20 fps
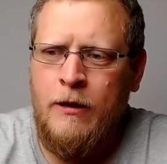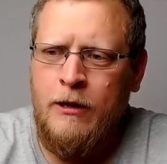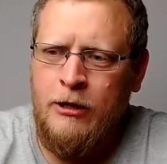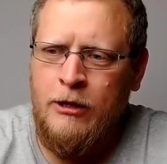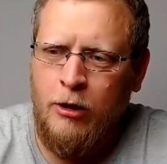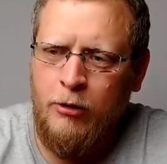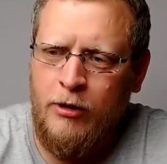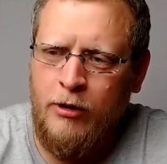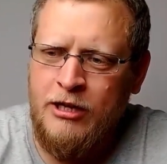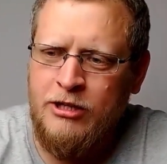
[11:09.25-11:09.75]

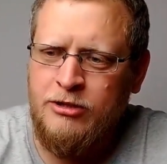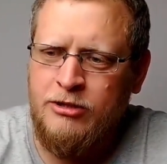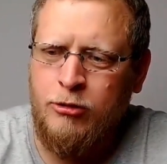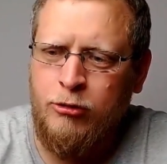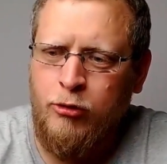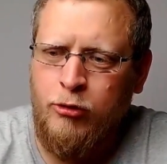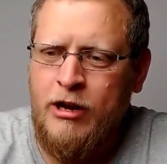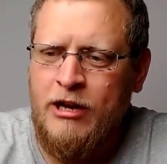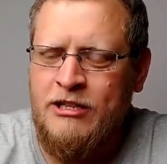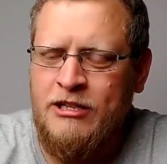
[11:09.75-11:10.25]
It's
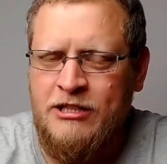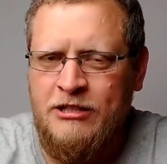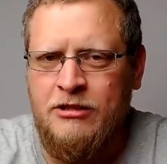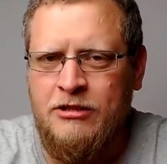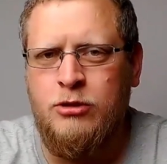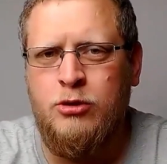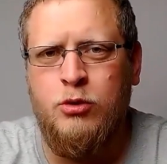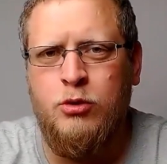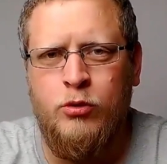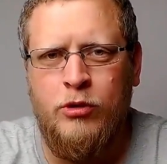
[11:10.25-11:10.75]
crazy
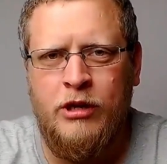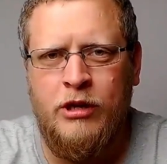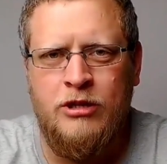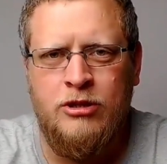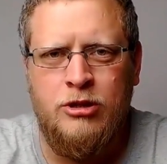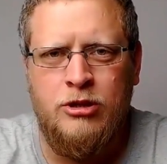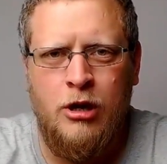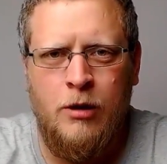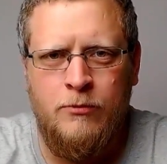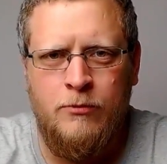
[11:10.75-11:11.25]
to talk
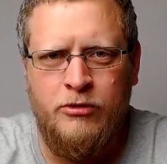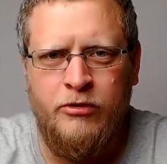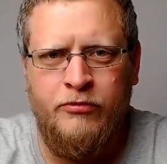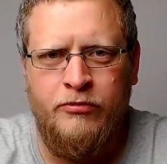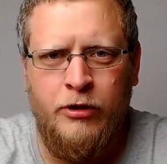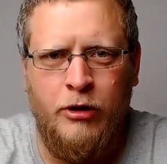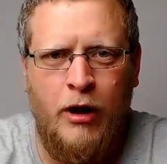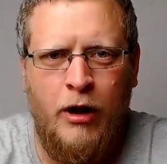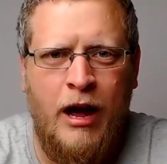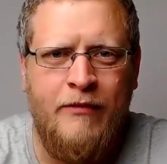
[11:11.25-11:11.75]
in terms
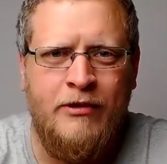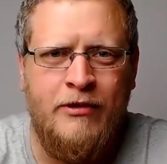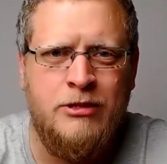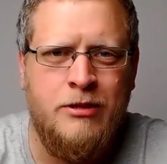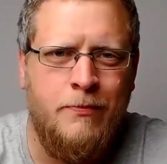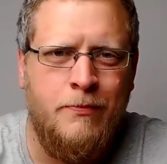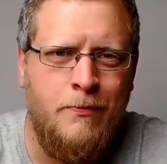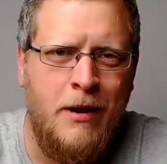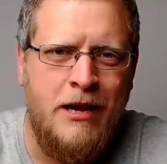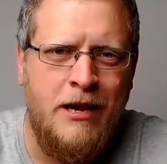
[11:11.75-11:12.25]
of having
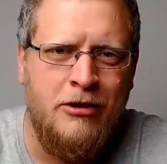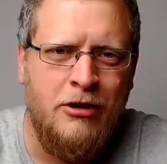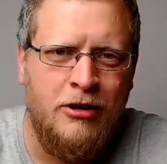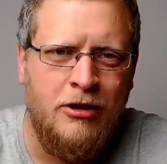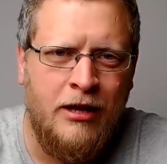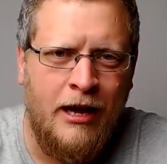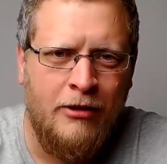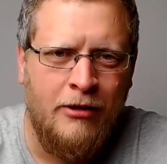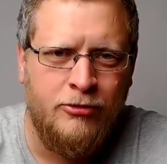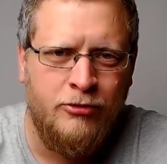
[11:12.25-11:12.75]
to make a
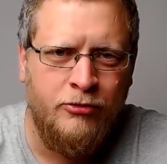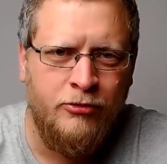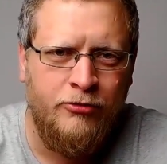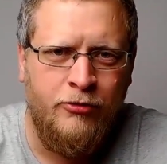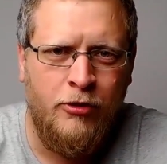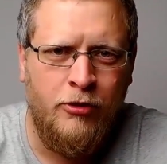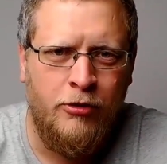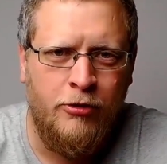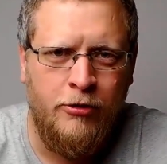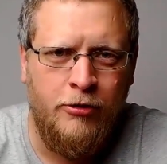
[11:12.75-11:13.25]
council
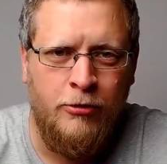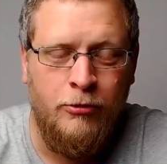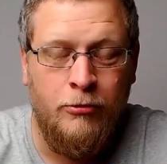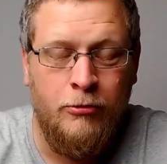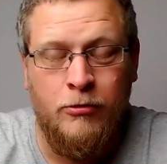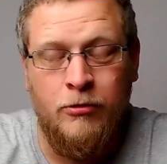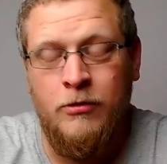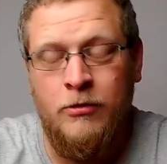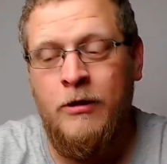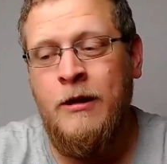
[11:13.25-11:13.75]
follow the
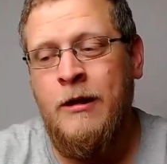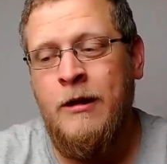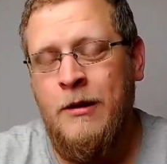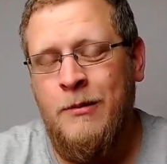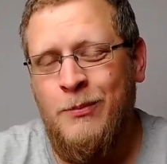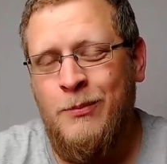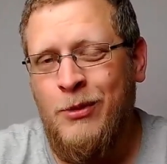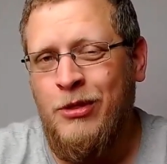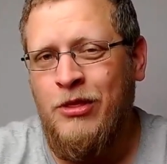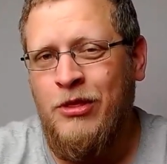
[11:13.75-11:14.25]
law,
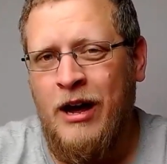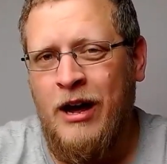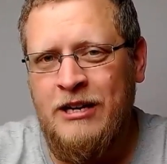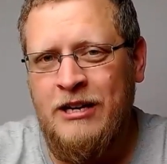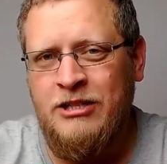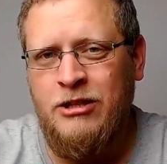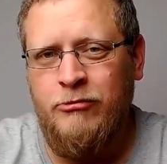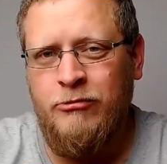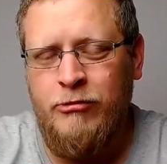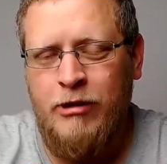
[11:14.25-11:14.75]
but that
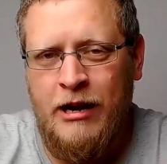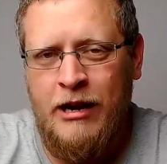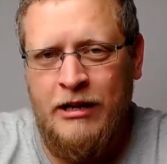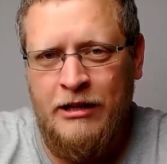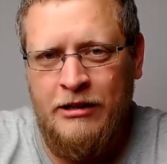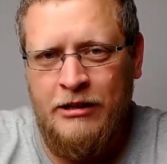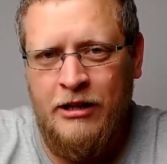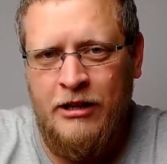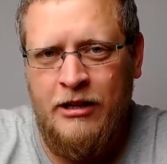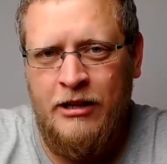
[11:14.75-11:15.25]
is the
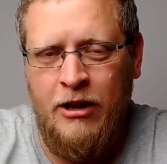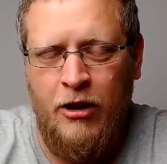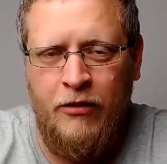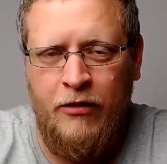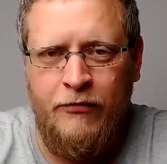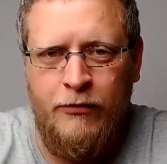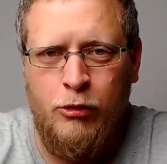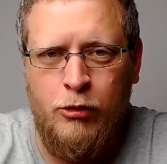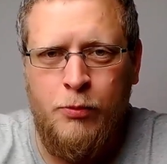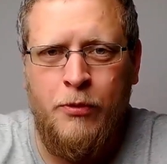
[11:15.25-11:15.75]
reality. That
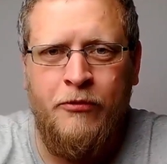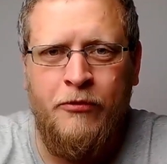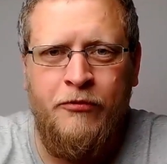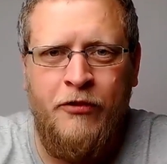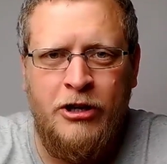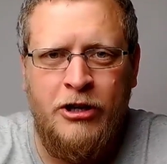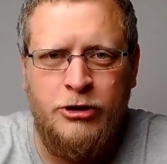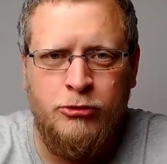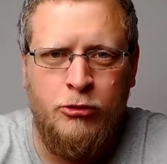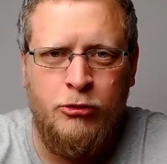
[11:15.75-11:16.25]
if you're a
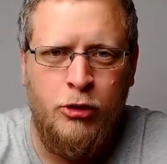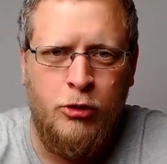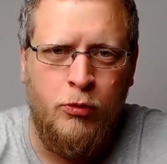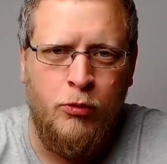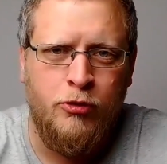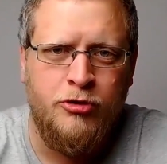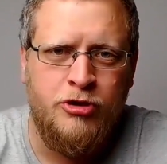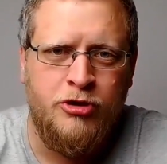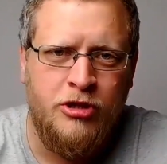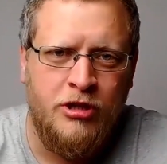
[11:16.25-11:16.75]
professional who
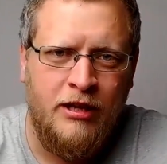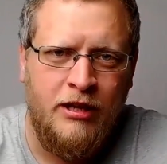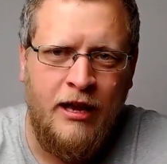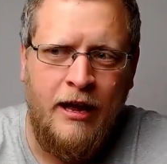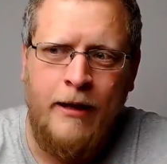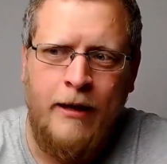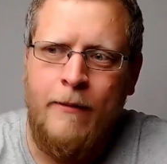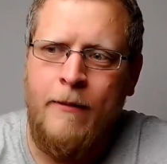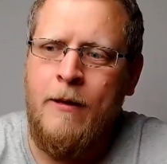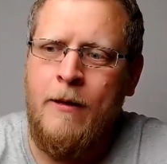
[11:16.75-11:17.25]
wants to
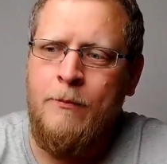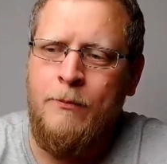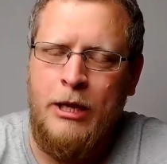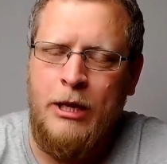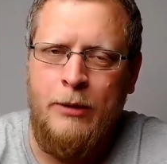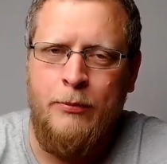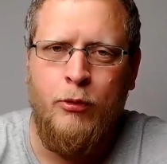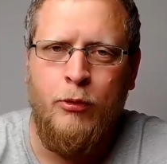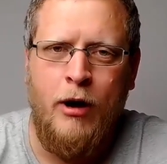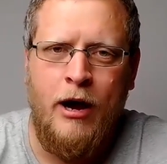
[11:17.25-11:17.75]
get
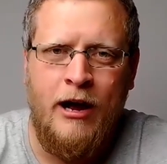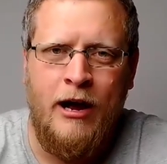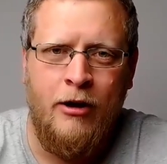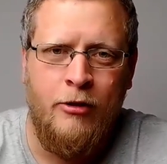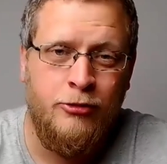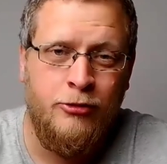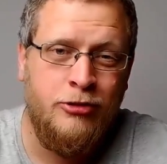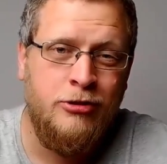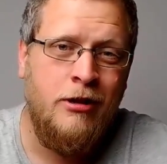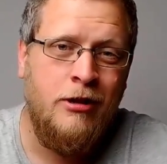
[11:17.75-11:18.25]
people
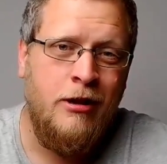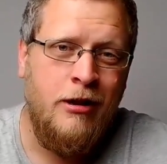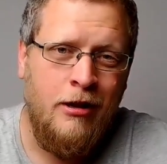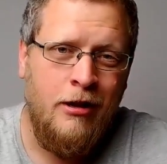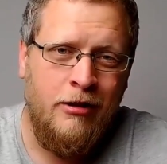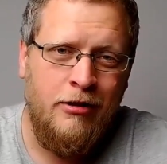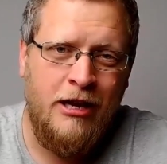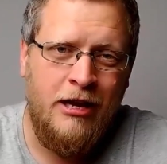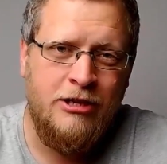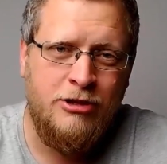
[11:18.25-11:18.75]
housed,
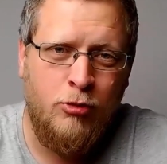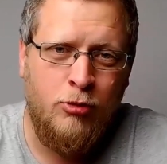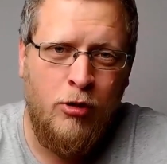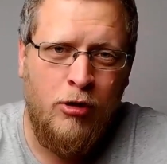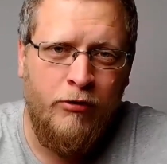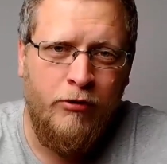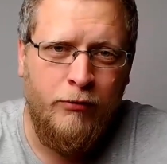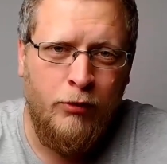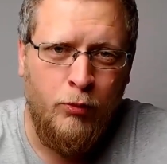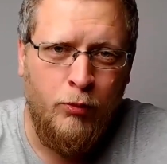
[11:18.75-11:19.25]
that is
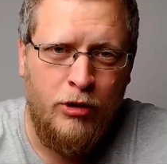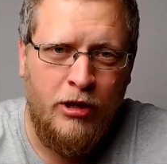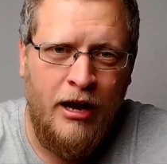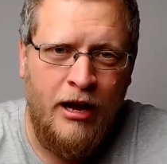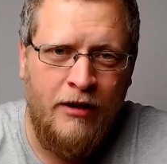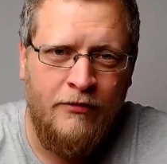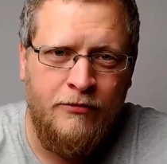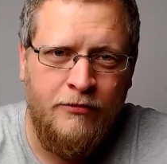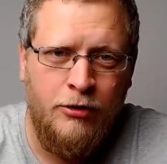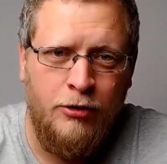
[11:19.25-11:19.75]
quite often what you
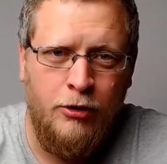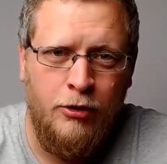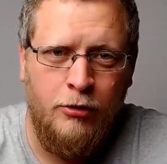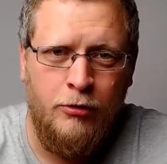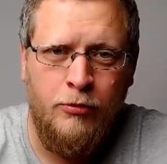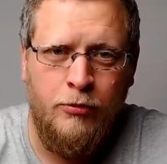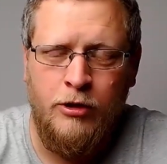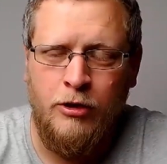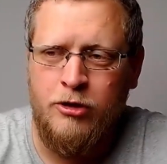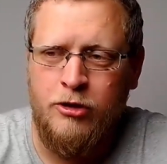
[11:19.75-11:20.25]
have to do.